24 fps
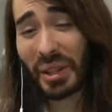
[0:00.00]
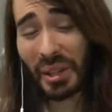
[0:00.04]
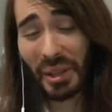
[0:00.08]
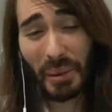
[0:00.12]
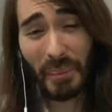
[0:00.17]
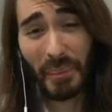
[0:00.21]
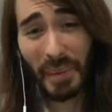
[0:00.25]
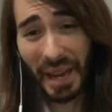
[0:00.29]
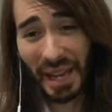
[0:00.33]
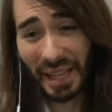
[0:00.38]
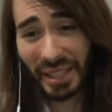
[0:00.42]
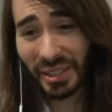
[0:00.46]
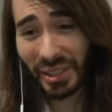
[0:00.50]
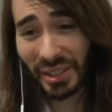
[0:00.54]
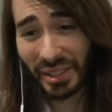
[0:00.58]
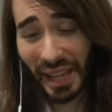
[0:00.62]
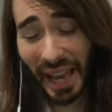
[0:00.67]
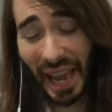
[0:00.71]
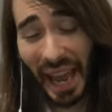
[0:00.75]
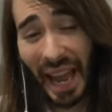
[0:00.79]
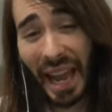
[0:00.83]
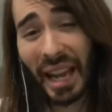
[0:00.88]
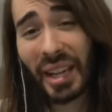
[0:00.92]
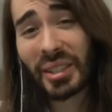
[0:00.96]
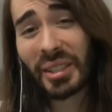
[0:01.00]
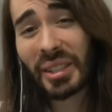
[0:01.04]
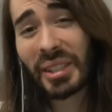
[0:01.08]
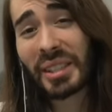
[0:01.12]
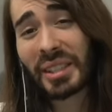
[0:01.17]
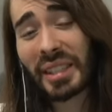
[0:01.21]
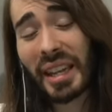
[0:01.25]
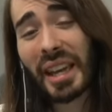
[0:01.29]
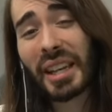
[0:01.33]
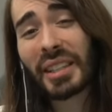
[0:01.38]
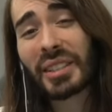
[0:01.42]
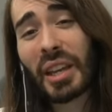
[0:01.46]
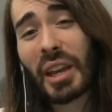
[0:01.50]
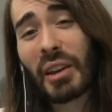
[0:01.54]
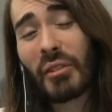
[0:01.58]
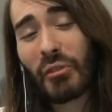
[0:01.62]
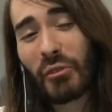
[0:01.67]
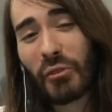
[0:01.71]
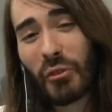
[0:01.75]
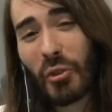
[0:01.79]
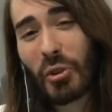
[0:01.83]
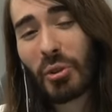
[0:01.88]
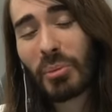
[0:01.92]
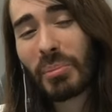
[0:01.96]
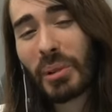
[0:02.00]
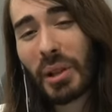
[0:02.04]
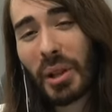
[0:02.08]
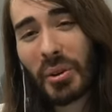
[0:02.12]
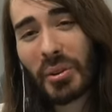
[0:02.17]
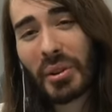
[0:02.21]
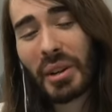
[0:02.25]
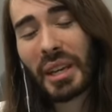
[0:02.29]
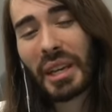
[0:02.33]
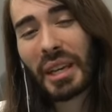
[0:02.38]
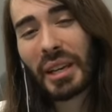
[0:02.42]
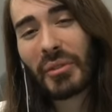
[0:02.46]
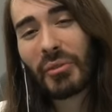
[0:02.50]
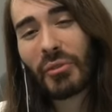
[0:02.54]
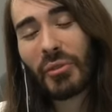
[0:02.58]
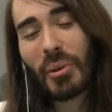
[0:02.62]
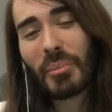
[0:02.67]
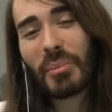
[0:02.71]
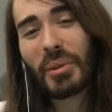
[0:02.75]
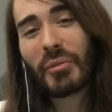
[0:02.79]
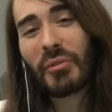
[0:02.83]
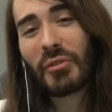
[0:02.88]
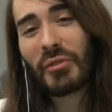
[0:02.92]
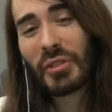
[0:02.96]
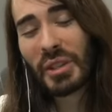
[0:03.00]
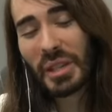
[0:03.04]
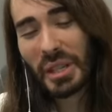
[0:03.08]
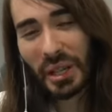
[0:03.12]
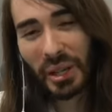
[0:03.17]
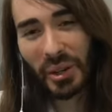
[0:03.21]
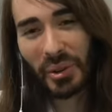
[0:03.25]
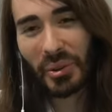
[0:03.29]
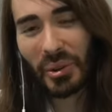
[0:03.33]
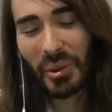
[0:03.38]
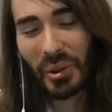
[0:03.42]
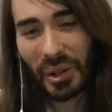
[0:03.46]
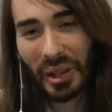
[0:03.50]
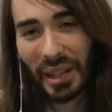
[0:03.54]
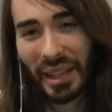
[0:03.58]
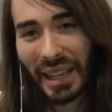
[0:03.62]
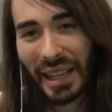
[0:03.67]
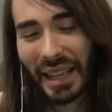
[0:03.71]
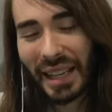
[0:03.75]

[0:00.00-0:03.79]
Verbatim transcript: The man just actually takes a full-blown hit from a vehicle.